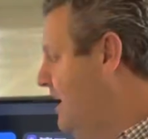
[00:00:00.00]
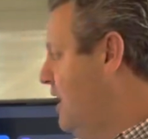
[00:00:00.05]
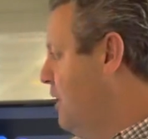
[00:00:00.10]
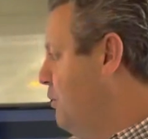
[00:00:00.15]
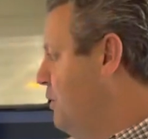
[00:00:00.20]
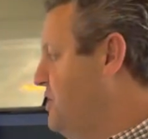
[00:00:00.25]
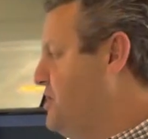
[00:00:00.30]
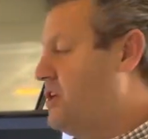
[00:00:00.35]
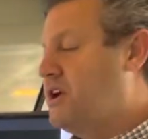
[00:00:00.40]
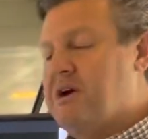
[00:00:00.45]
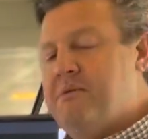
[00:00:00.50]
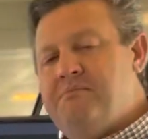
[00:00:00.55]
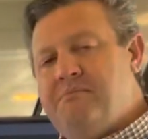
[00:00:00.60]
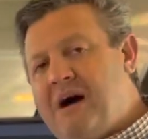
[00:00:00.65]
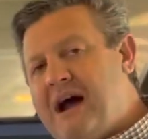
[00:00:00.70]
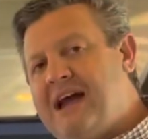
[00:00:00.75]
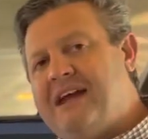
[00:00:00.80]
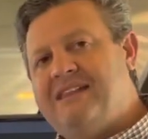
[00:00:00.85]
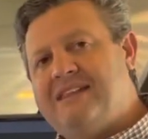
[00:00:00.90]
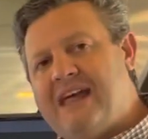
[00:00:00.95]
When you
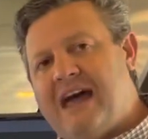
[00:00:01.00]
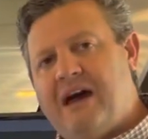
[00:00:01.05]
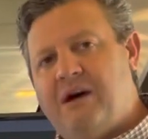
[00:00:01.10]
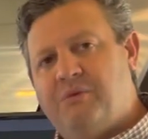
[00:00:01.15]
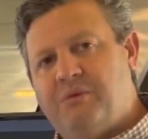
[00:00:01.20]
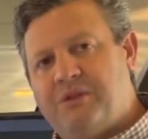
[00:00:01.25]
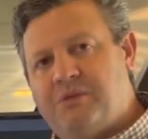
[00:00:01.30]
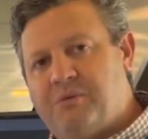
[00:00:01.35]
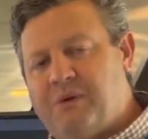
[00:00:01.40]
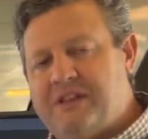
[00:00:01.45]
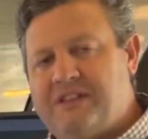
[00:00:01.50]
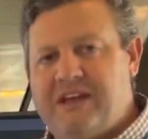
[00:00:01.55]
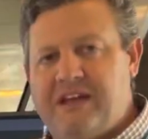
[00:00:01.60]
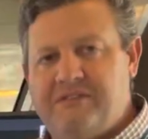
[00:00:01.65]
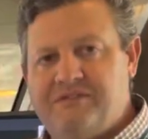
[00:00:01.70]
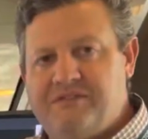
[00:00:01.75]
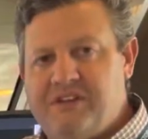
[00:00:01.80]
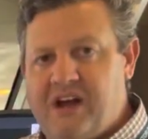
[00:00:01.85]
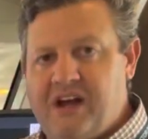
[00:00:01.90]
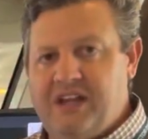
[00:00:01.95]
combine that with what
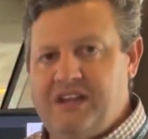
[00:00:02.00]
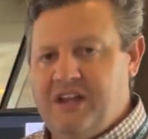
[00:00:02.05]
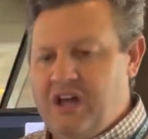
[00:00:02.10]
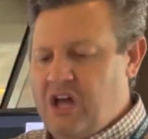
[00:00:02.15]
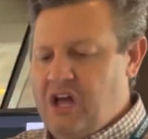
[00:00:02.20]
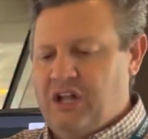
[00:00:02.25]
they've done,